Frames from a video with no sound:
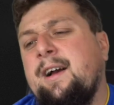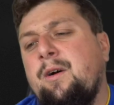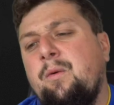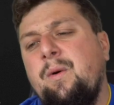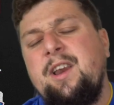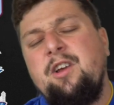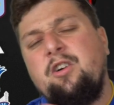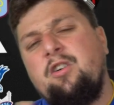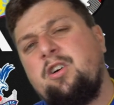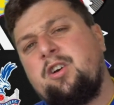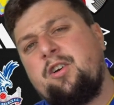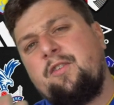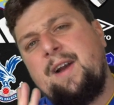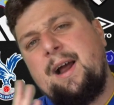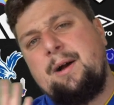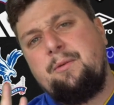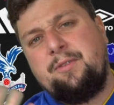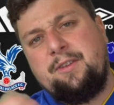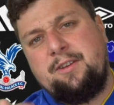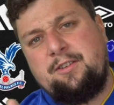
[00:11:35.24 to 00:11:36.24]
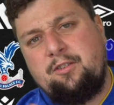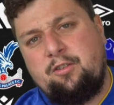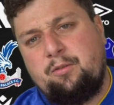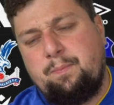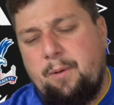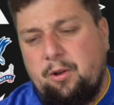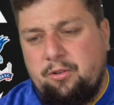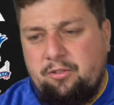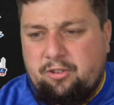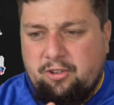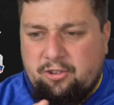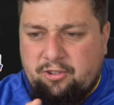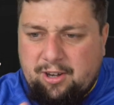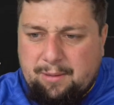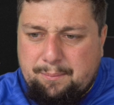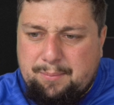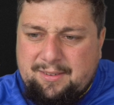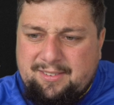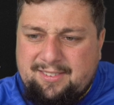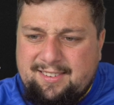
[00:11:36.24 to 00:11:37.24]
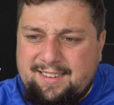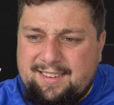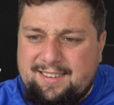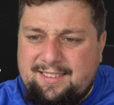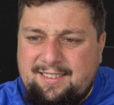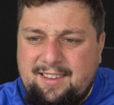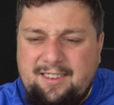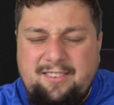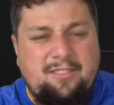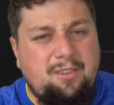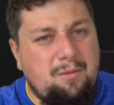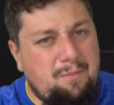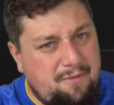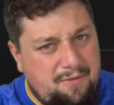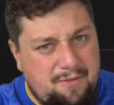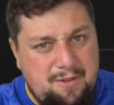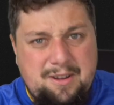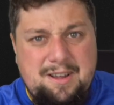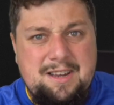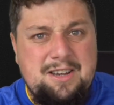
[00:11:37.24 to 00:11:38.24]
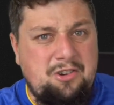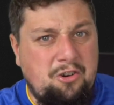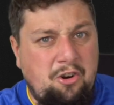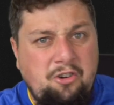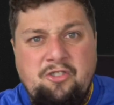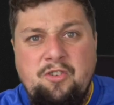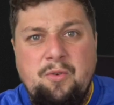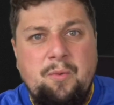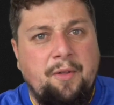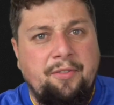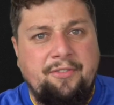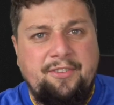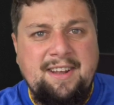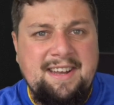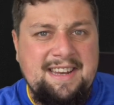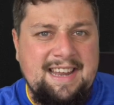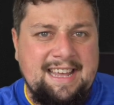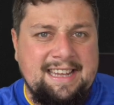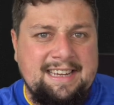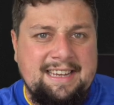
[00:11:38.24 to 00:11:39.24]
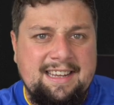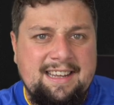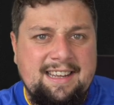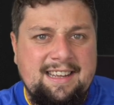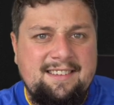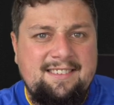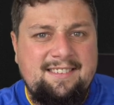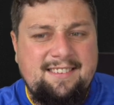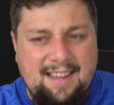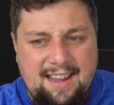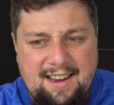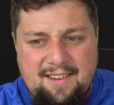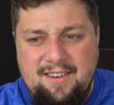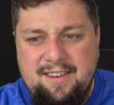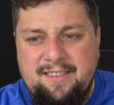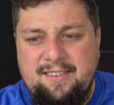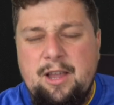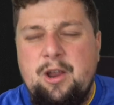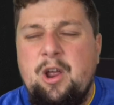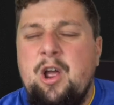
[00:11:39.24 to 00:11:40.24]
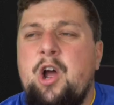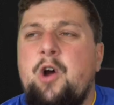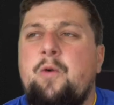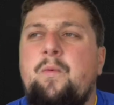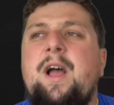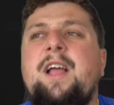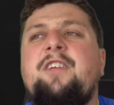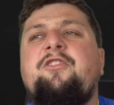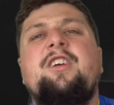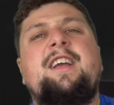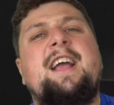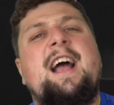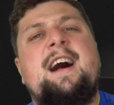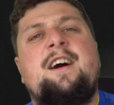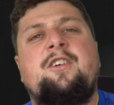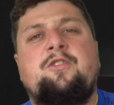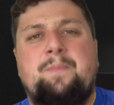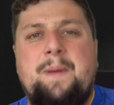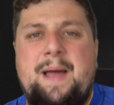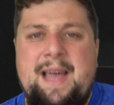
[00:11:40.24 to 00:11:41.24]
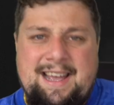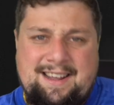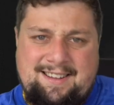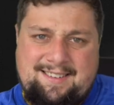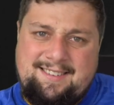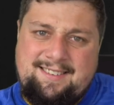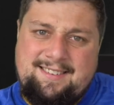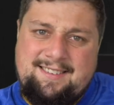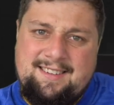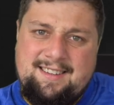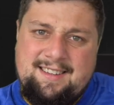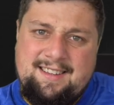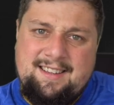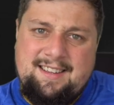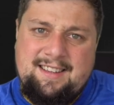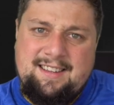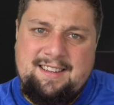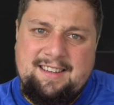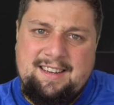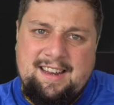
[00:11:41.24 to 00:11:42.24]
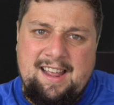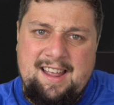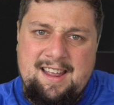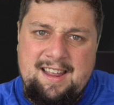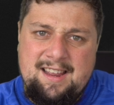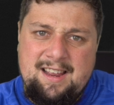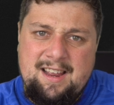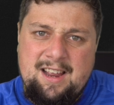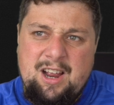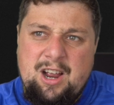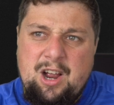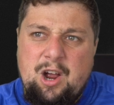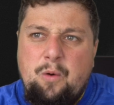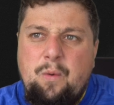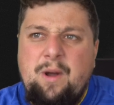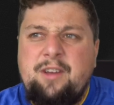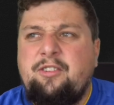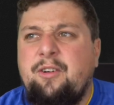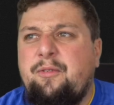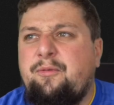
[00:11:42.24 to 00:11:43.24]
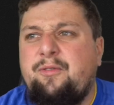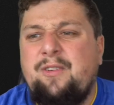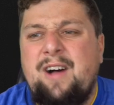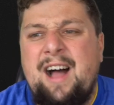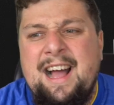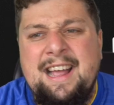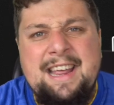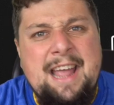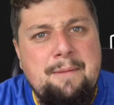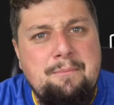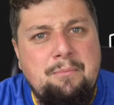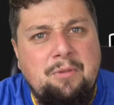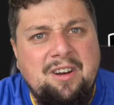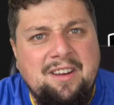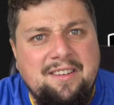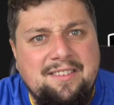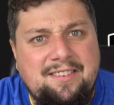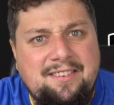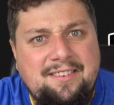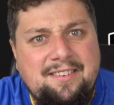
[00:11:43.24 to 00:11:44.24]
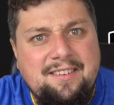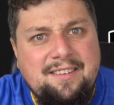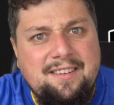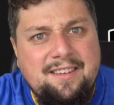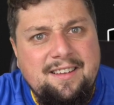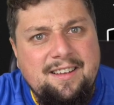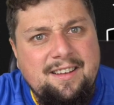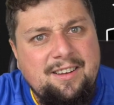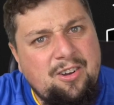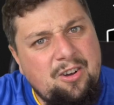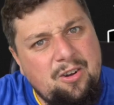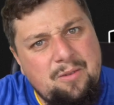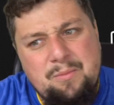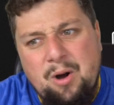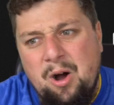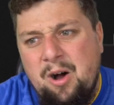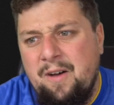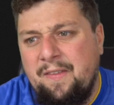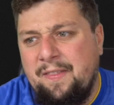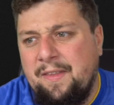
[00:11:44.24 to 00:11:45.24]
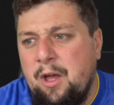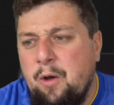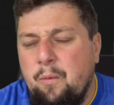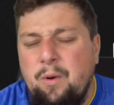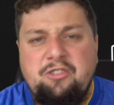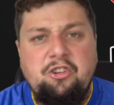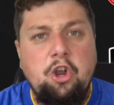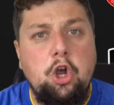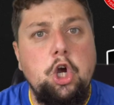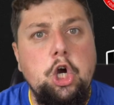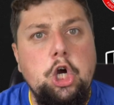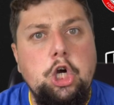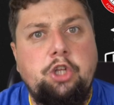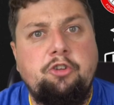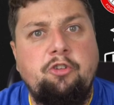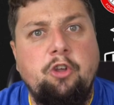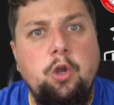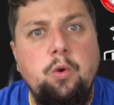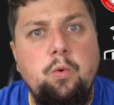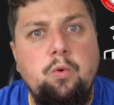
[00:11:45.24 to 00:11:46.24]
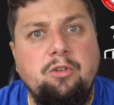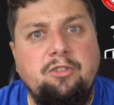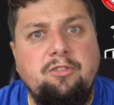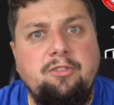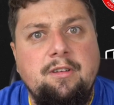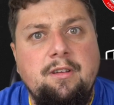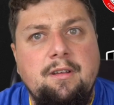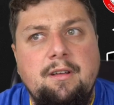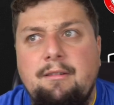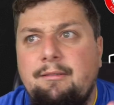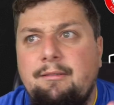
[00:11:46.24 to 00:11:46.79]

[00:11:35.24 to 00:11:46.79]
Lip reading: When you look around at the sponsorships, there's some fucking dodgy ones, isn't there? Seriously, where's your Carlsbergs? Yeah? Where's your Fly Emirates? Come on. Where's your O2s?